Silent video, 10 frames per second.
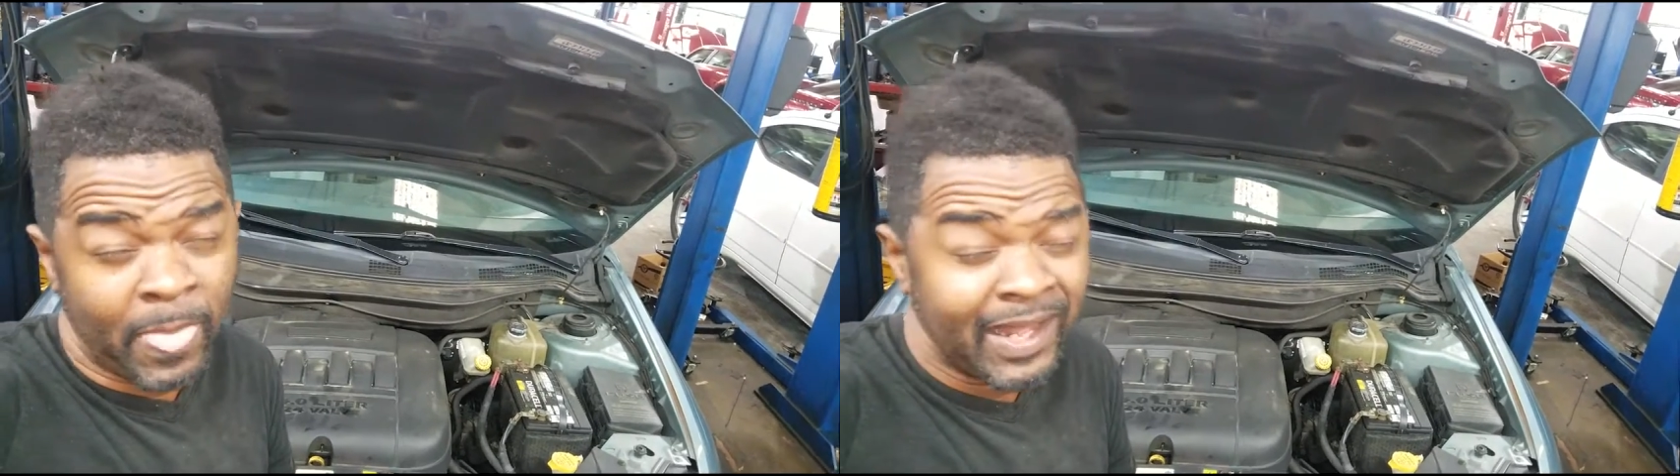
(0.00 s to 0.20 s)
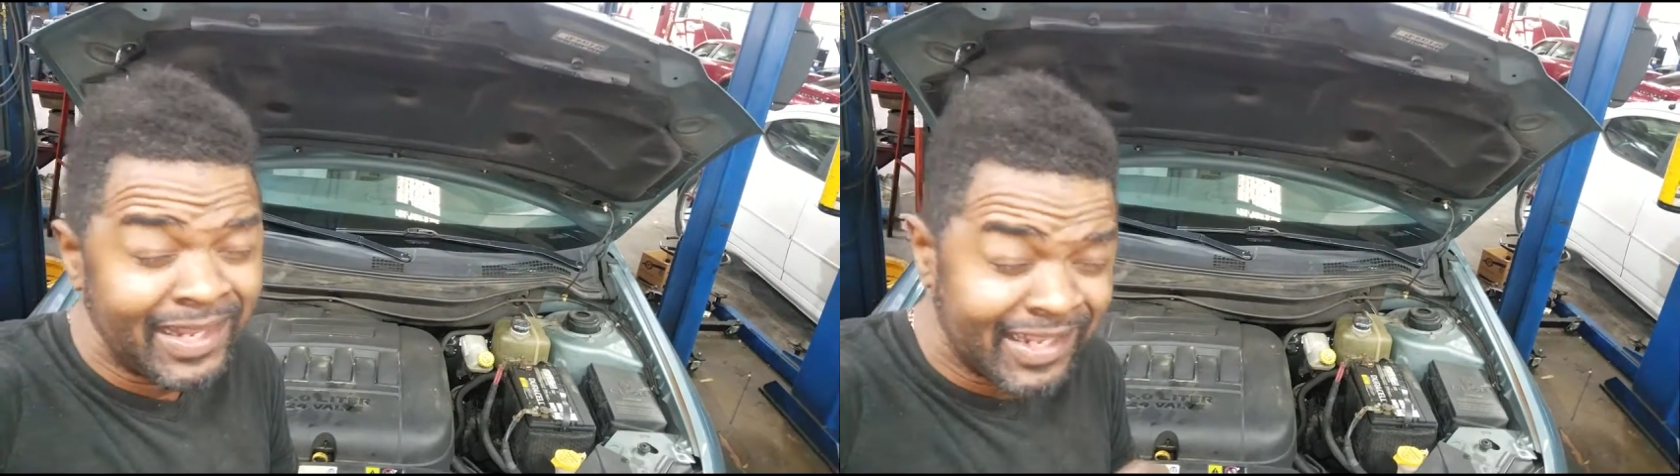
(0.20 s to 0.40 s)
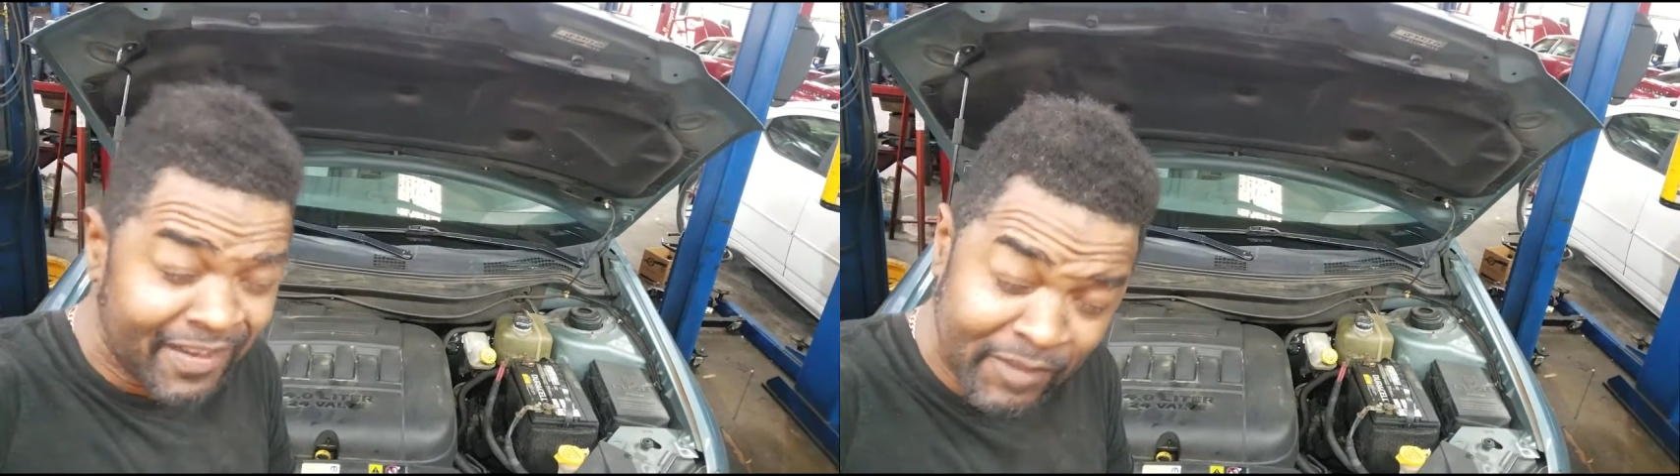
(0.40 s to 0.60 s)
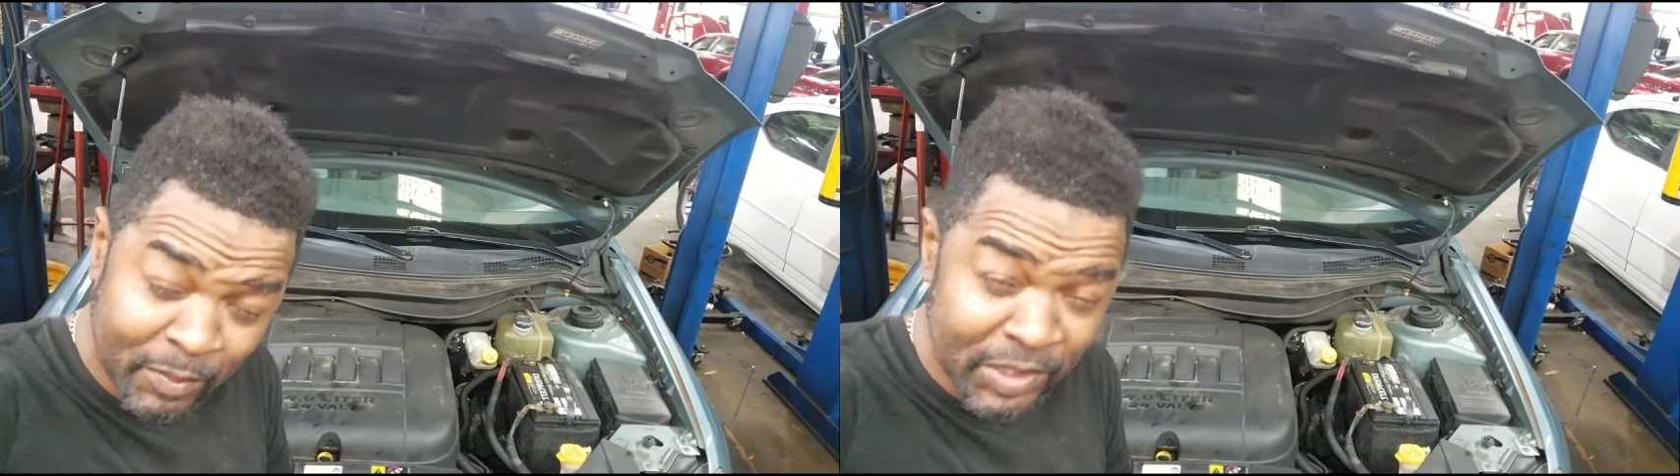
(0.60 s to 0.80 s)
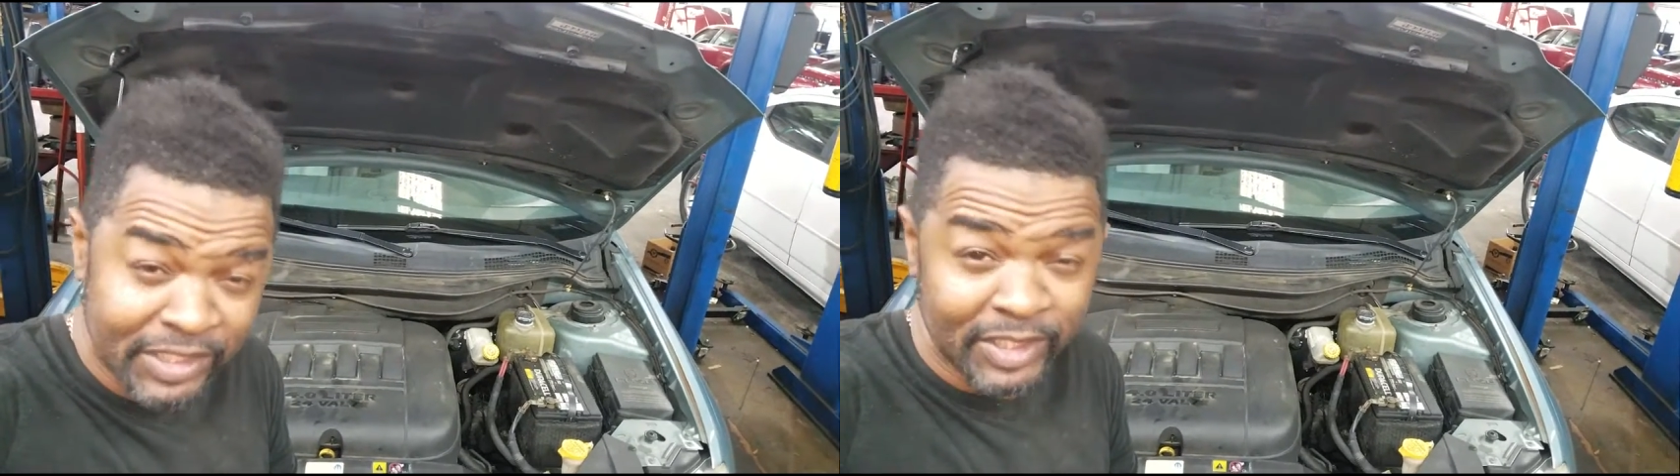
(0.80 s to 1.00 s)
I love the
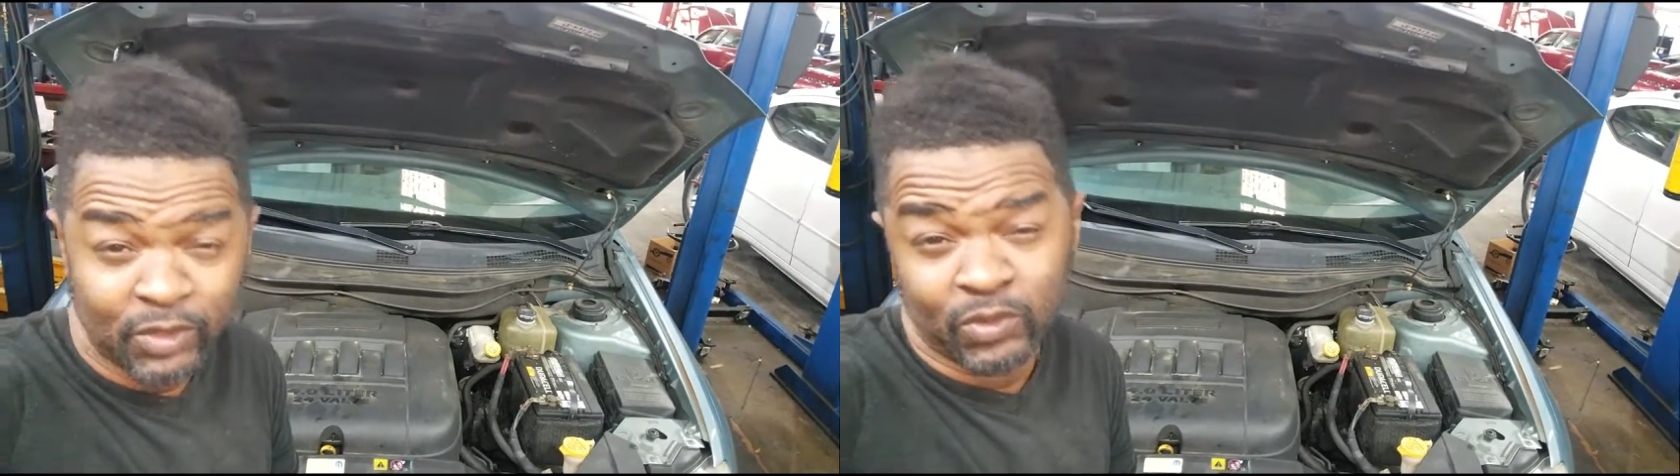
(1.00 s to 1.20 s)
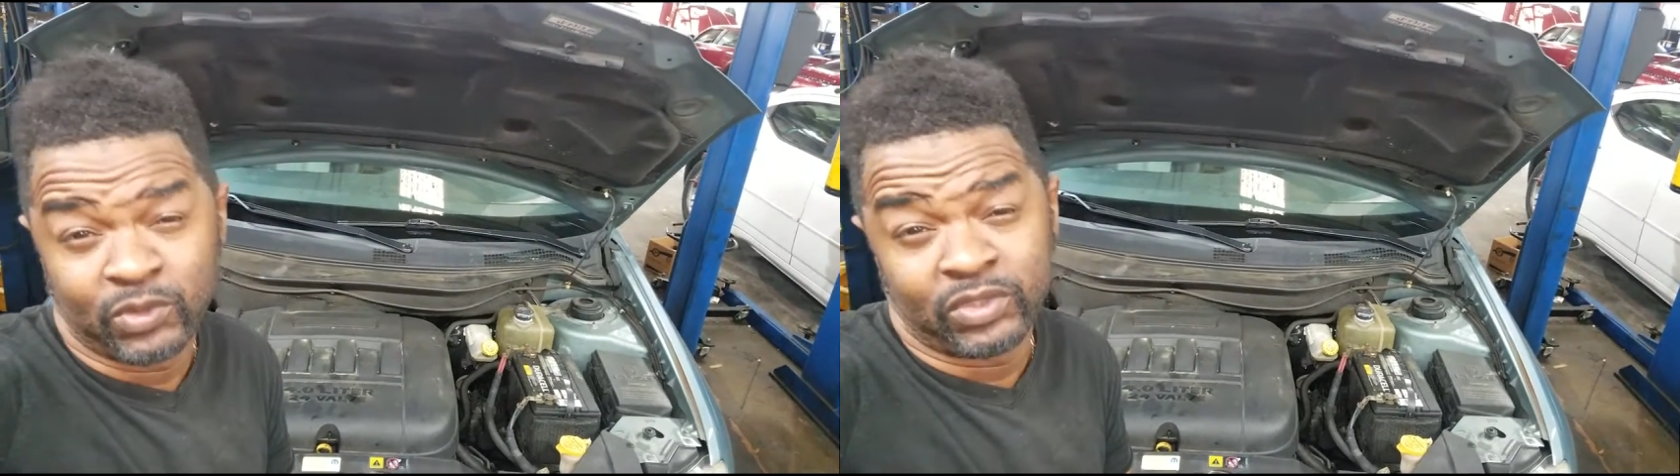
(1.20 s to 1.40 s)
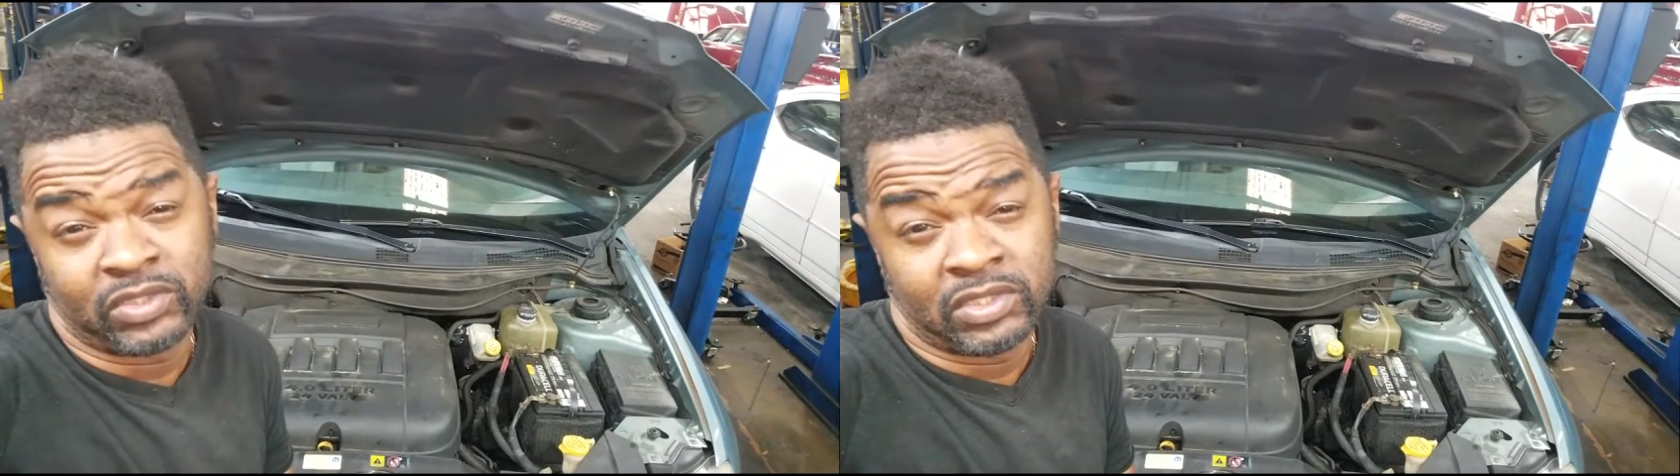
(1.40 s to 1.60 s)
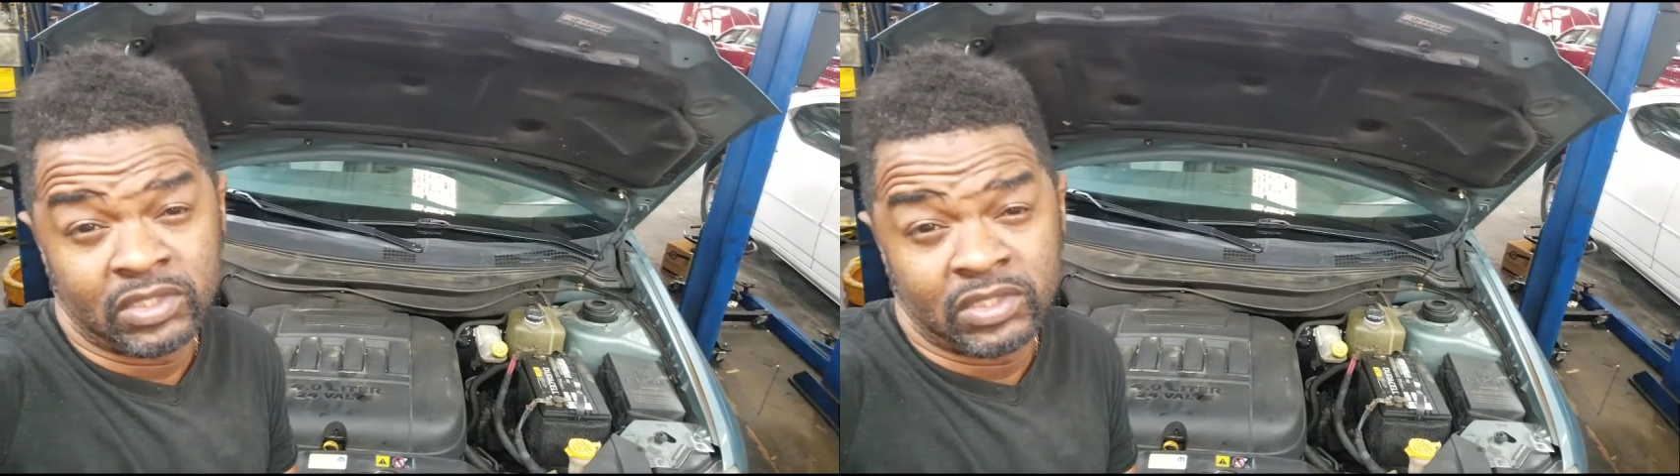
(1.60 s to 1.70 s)
PT Cruiser.